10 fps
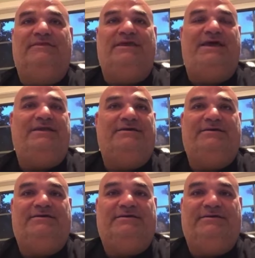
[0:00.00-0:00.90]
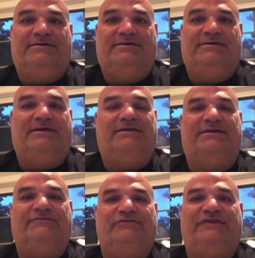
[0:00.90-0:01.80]
they had a, a, kind of
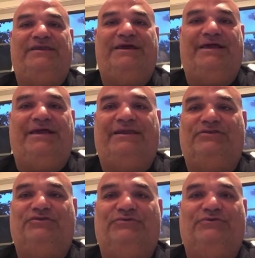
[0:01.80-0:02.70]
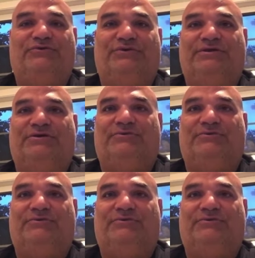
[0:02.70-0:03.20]
never say die attitude too, you know,